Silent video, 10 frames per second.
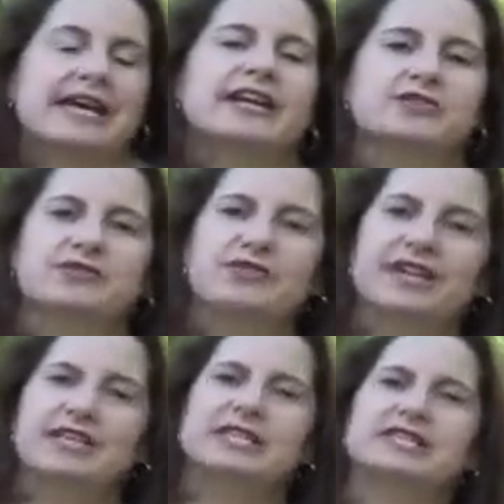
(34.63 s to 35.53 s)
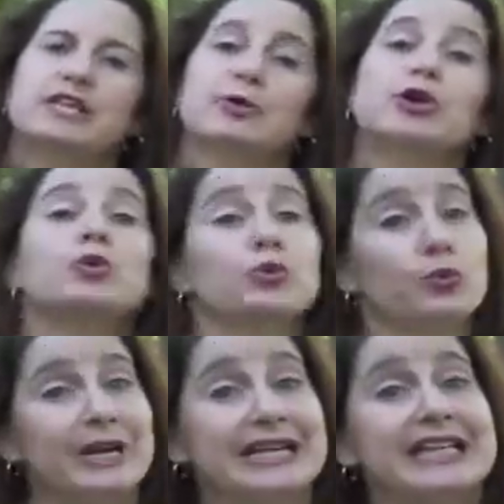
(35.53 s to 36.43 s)
is finding someone who
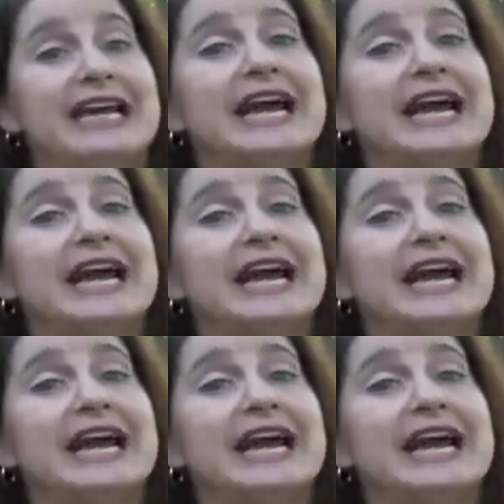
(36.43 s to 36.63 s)
really